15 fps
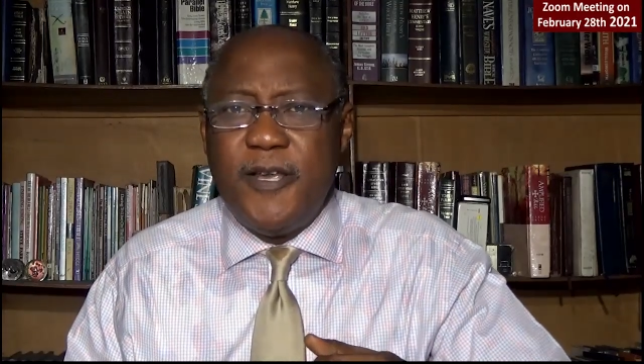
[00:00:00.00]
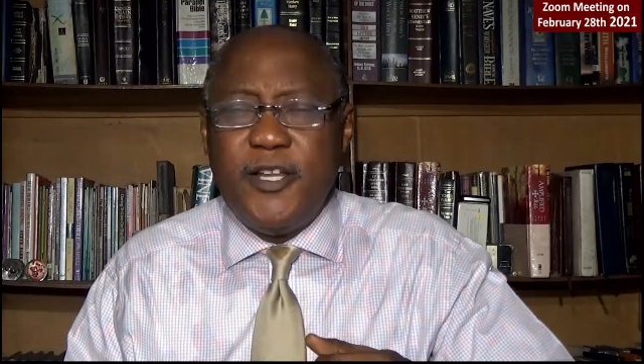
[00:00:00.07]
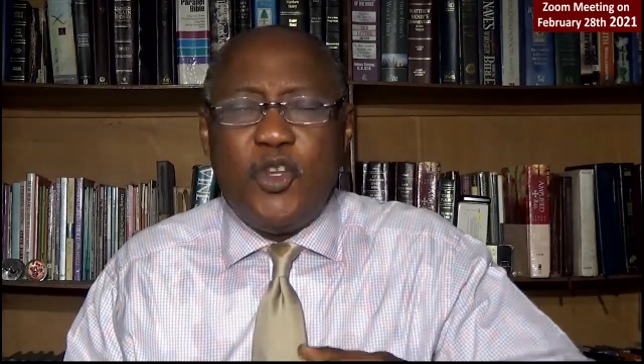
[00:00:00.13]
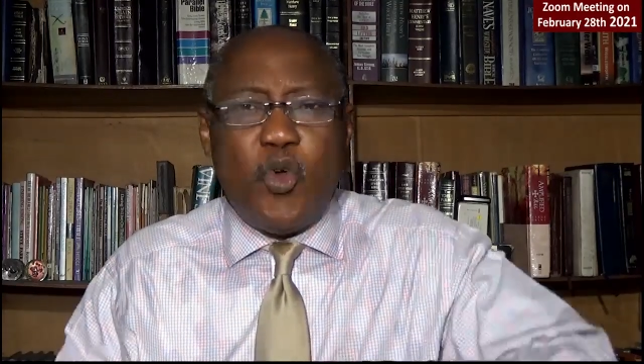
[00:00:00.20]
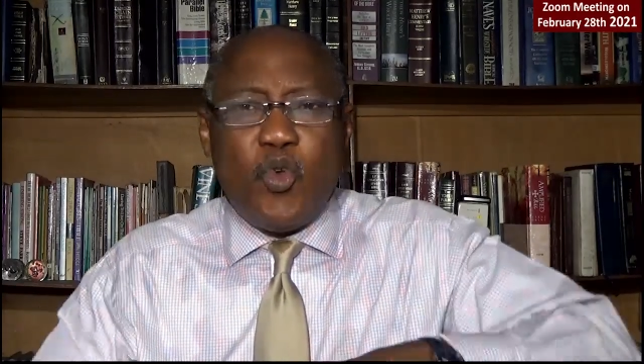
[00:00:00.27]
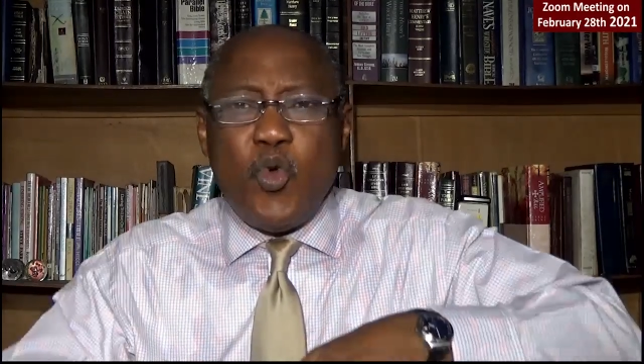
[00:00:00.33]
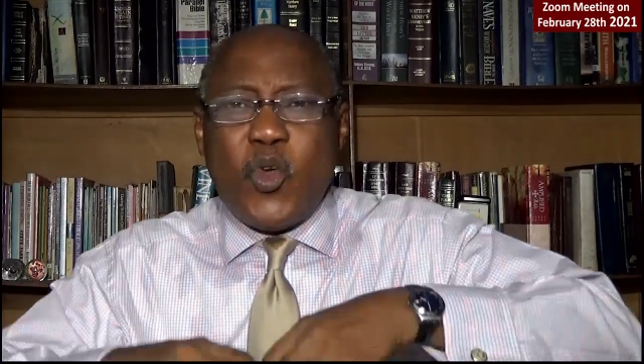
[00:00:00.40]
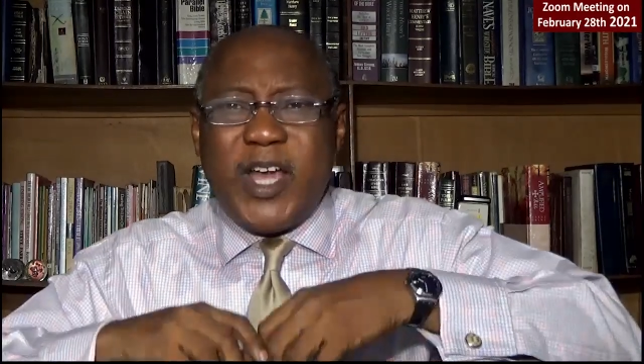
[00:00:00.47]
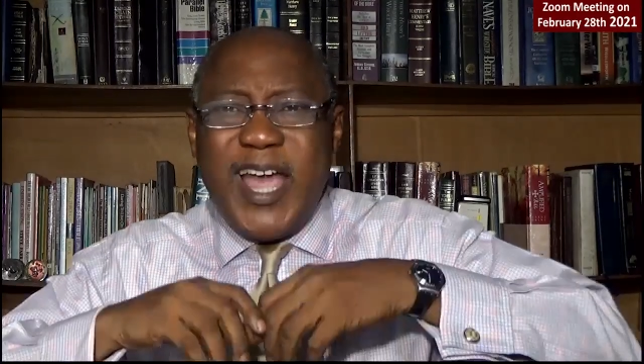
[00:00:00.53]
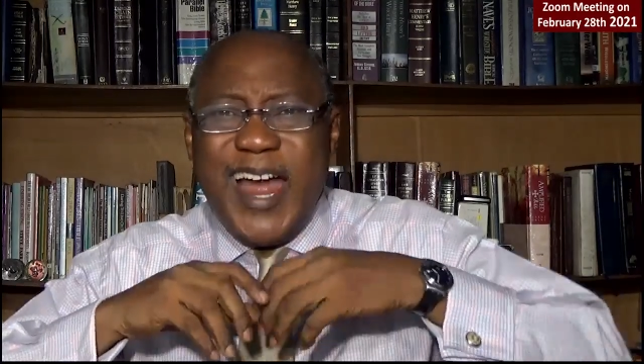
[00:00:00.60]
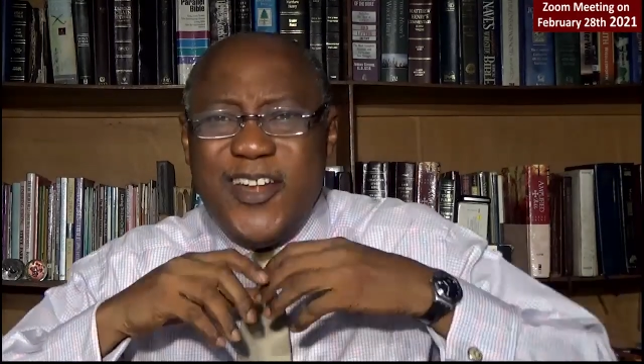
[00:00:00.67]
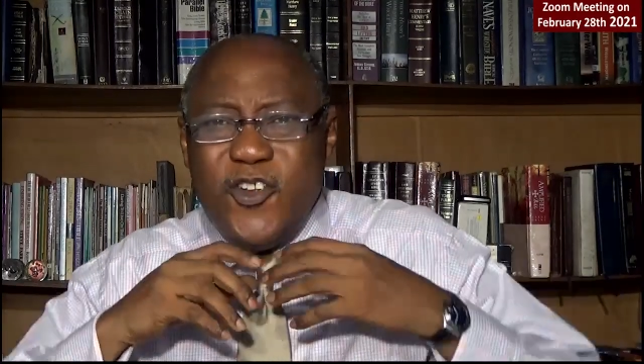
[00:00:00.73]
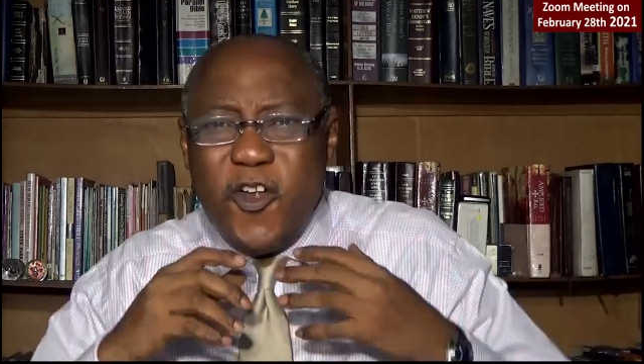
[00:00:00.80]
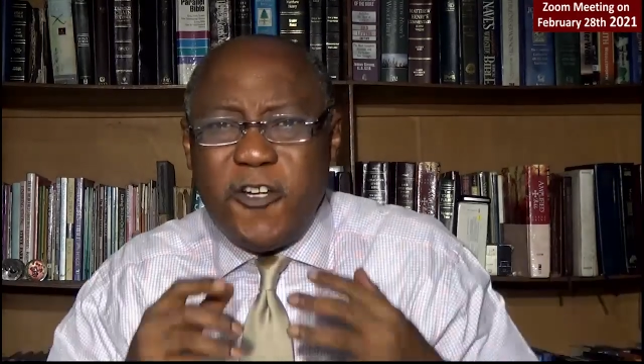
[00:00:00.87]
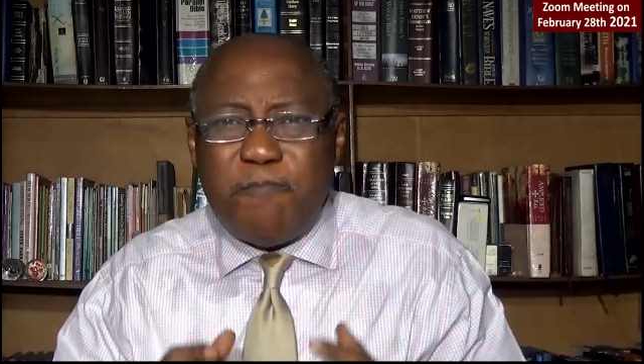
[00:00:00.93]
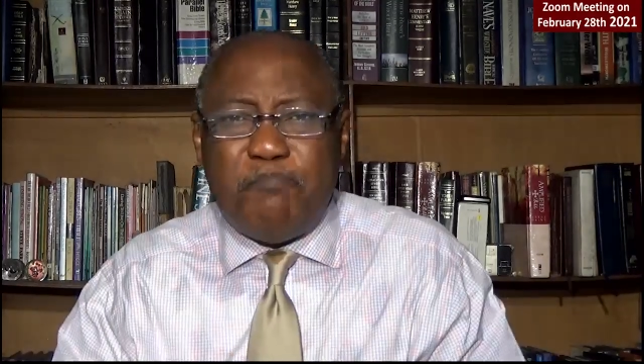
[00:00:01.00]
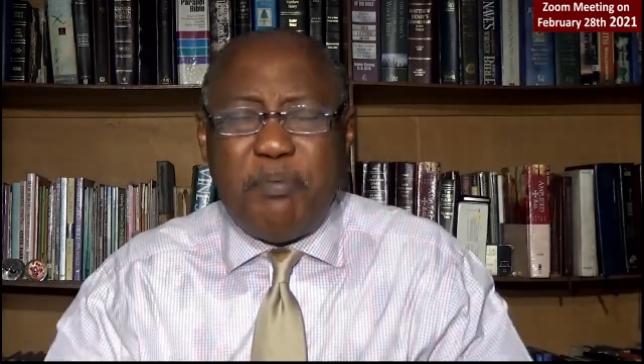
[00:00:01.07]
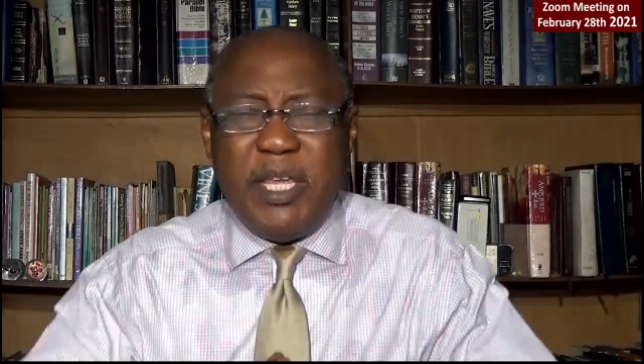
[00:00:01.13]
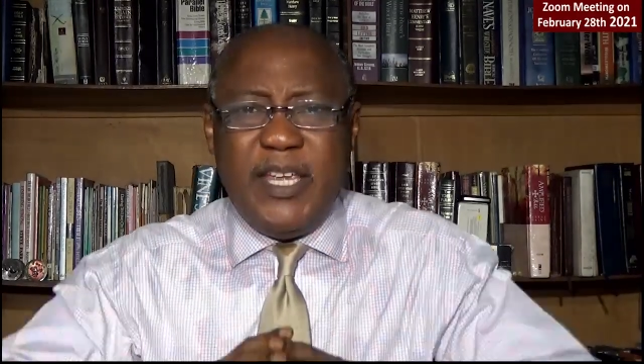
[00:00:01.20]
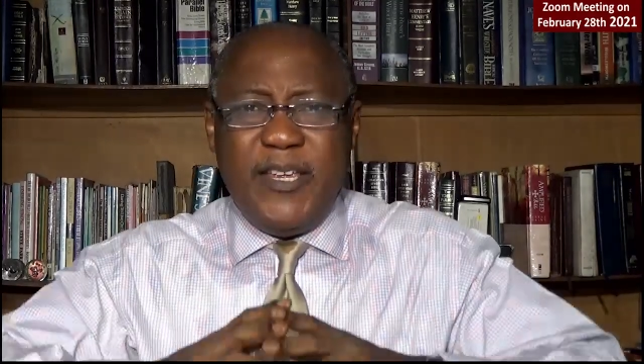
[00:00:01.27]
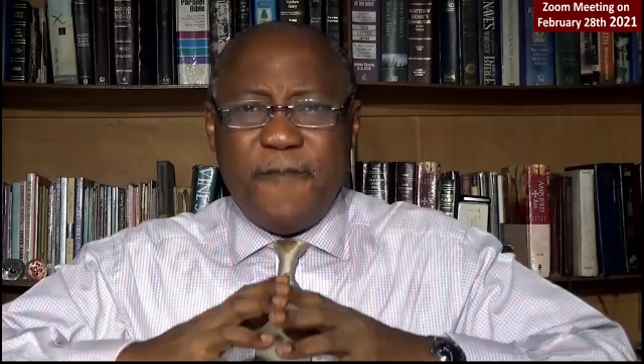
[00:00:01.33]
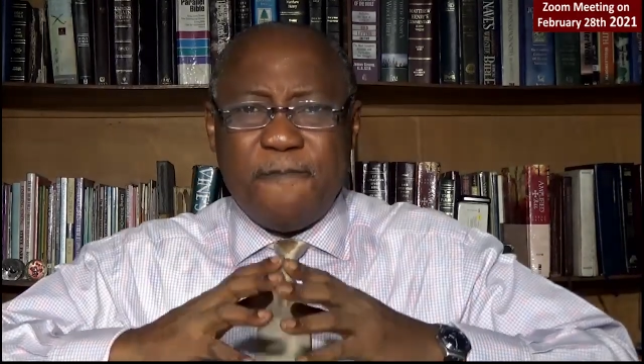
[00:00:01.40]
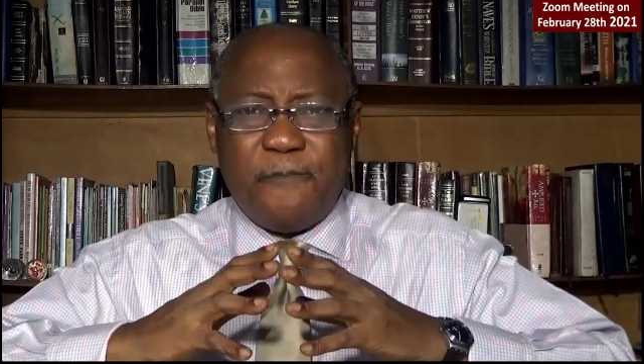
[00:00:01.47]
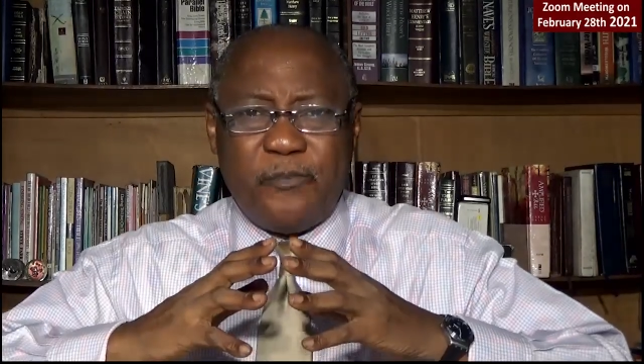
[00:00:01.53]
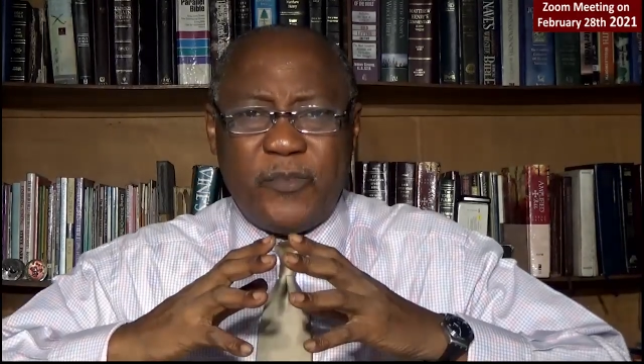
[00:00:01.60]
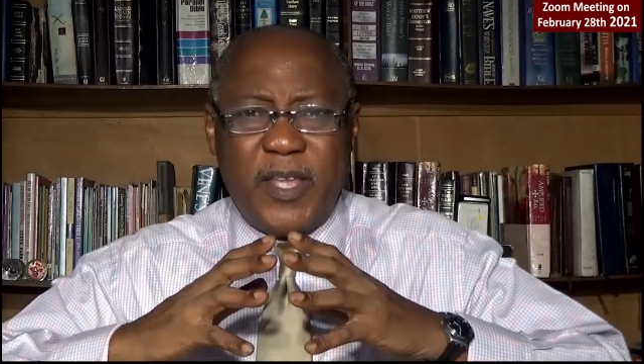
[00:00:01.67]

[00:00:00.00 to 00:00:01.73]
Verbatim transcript: You, you cannot be